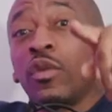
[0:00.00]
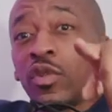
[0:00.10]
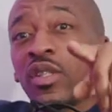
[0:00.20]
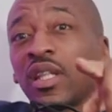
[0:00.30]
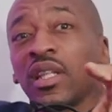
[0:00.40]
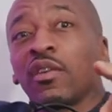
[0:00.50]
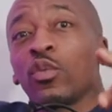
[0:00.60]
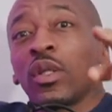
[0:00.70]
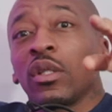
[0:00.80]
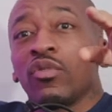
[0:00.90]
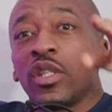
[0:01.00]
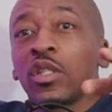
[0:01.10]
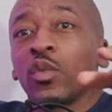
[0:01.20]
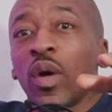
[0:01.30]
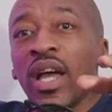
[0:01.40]
you've just said there is one of the
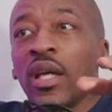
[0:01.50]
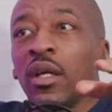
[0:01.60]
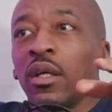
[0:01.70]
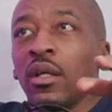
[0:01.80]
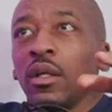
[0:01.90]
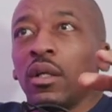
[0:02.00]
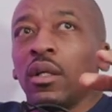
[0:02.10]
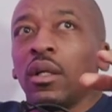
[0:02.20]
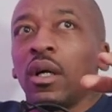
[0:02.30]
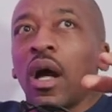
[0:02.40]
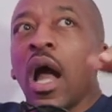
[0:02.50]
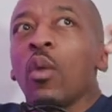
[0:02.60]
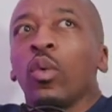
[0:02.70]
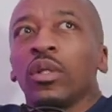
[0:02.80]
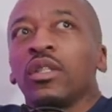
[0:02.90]
reasons why I
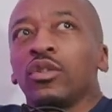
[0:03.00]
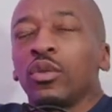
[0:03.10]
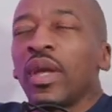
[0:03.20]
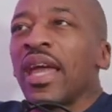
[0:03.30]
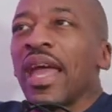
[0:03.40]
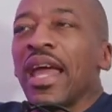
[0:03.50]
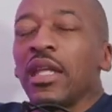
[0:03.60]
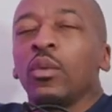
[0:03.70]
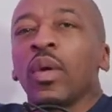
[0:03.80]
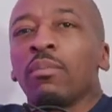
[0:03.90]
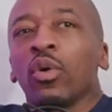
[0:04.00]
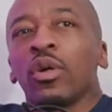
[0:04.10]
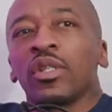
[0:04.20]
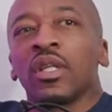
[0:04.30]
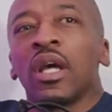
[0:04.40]
wanted you here anyway,
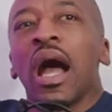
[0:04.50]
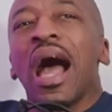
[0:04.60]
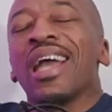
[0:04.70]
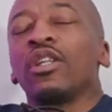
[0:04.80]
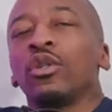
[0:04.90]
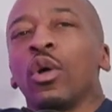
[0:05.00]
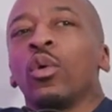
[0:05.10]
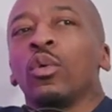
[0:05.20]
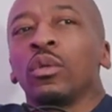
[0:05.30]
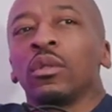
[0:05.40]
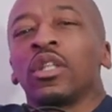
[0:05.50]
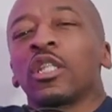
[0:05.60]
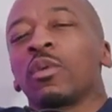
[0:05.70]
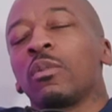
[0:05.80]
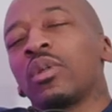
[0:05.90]
because I know
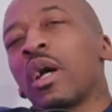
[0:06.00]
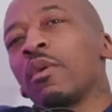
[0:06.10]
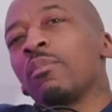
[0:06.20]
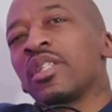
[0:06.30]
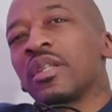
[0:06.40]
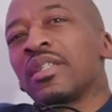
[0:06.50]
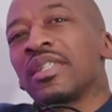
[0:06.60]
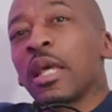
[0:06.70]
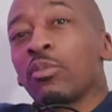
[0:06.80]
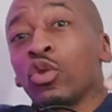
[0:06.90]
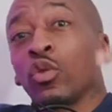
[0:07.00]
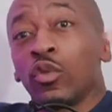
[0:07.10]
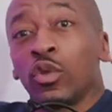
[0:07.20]
there's people that have a misconception of